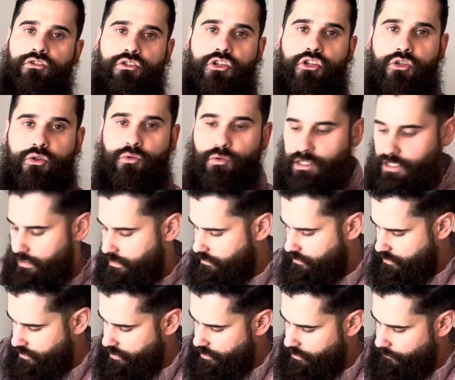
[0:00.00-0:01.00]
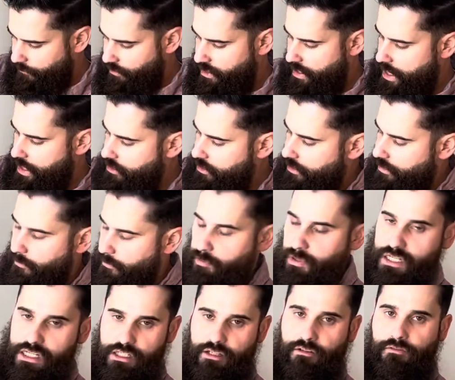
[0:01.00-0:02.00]
sweet. They're actually a
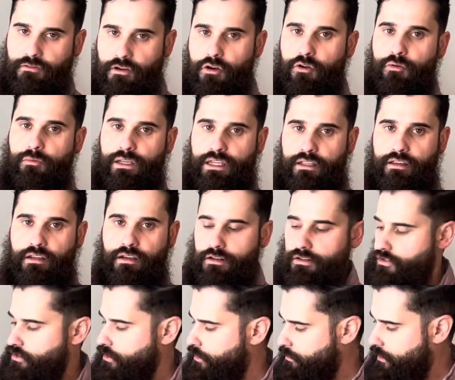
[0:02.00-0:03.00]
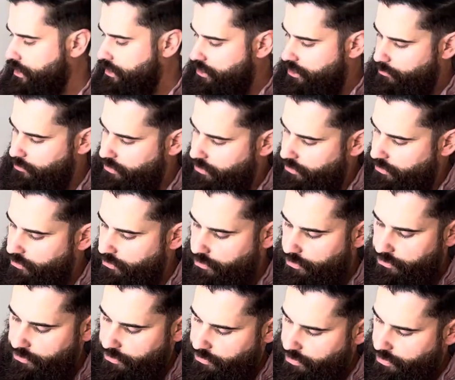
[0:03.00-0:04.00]
piece of foam in there, so I'm guessing the material
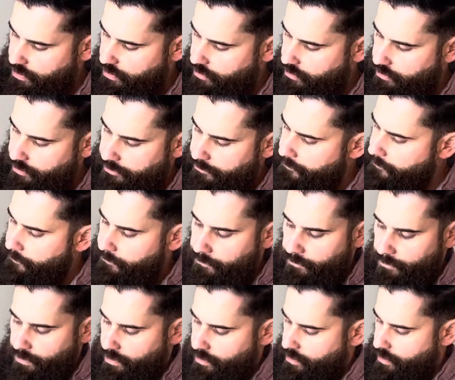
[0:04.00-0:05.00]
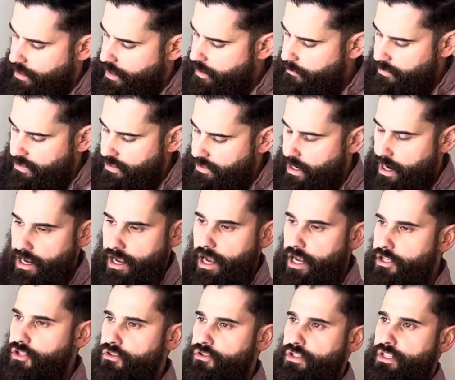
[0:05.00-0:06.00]
goes underneath. I mean, I
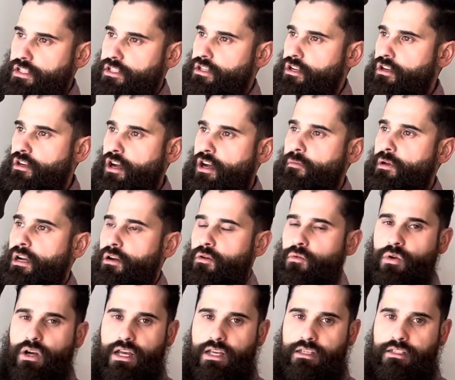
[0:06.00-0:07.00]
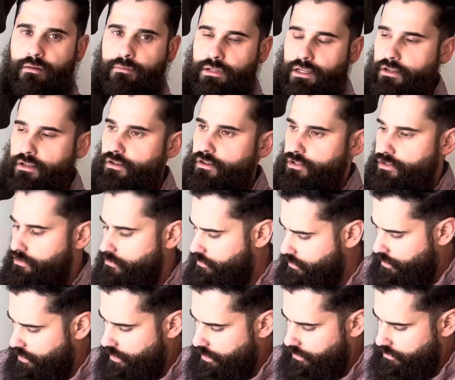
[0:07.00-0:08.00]
use these. I'm out west. I'm down here in
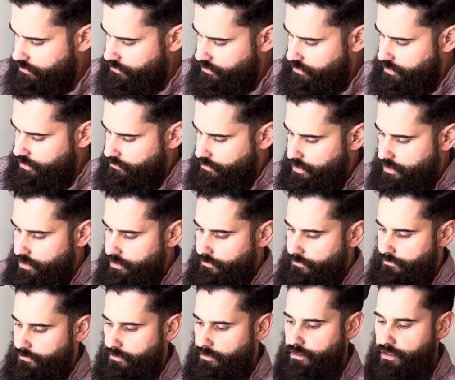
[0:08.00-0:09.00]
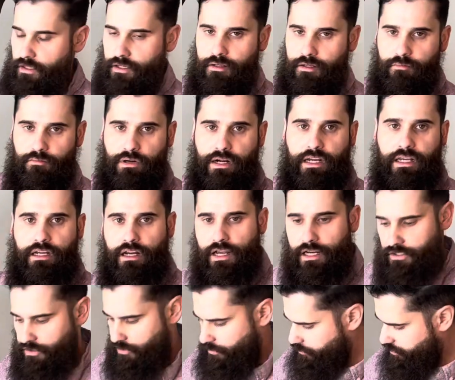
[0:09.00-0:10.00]
Utah. I use these right here for breaking
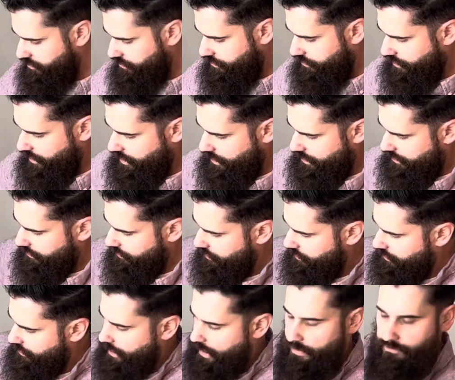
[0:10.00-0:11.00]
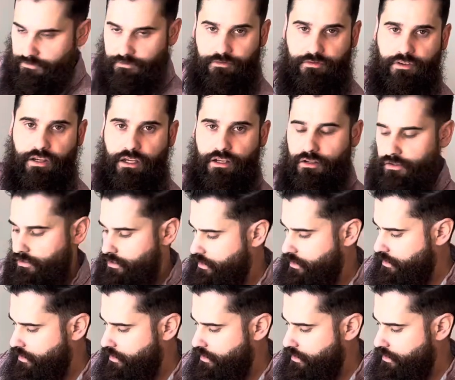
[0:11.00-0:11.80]
ice or pushing ice. They haven't failed.